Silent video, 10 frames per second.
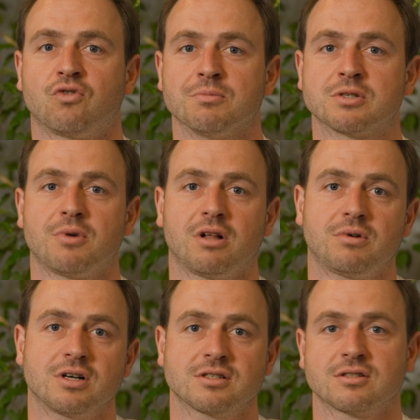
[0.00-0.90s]
from a small
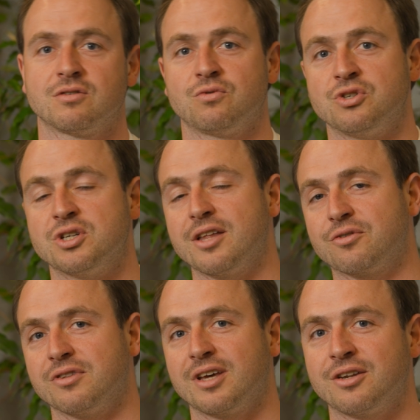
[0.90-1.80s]
box to a
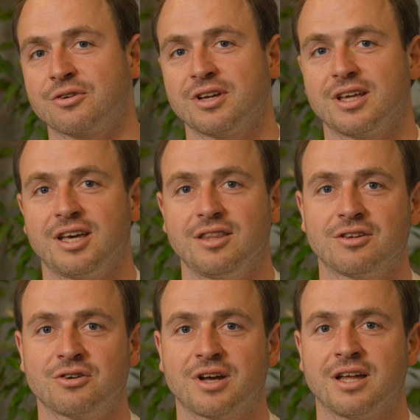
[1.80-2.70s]
giant container,
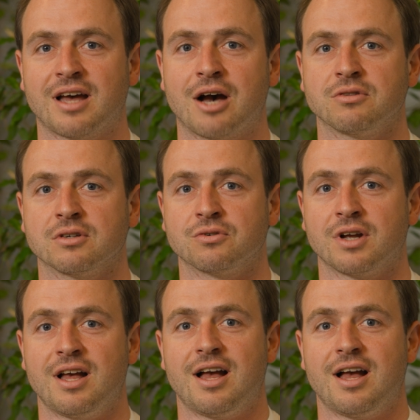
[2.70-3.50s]
indoor and outdoor.